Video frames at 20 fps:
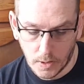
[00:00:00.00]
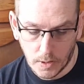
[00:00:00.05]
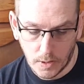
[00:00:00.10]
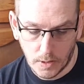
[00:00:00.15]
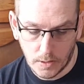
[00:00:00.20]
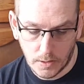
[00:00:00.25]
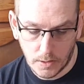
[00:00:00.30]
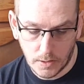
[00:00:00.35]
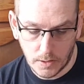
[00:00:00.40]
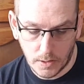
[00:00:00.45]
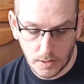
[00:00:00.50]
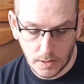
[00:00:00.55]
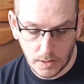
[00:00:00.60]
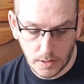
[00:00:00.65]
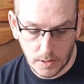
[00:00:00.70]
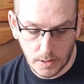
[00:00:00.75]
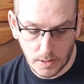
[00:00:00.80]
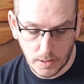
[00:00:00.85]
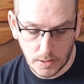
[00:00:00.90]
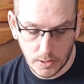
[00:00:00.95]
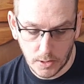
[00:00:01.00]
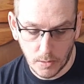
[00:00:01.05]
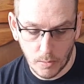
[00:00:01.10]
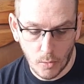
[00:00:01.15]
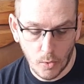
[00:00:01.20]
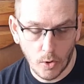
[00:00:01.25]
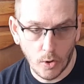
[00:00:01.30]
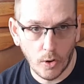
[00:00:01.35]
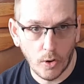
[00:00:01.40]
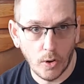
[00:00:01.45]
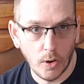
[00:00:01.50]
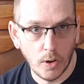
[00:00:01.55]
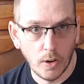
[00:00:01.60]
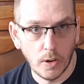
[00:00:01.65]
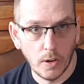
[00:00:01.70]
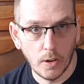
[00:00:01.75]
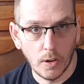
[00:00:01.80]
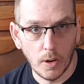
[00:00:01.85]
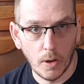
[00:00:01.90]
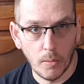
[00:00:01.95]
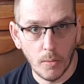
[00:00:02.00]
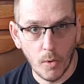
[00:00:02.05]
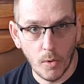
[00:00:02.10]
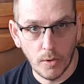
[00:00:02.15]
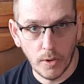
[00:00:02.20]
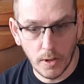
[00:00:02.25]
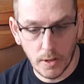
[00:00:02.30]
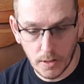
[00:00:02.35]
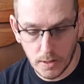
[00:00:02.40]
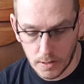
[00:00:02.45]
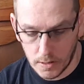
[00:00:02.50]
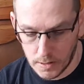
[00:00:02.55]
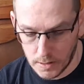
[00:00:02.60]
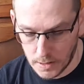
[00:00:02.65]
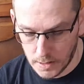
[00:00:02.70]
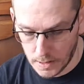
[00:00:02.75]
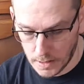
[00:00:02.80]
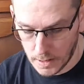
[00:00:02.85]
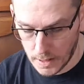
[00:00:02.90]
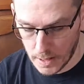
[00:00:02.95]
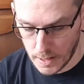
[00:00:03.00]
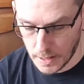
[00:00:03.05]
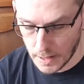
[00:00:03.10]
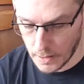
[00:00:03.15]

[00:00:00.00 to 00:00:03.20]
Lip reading: Let's see, some more ammonia in that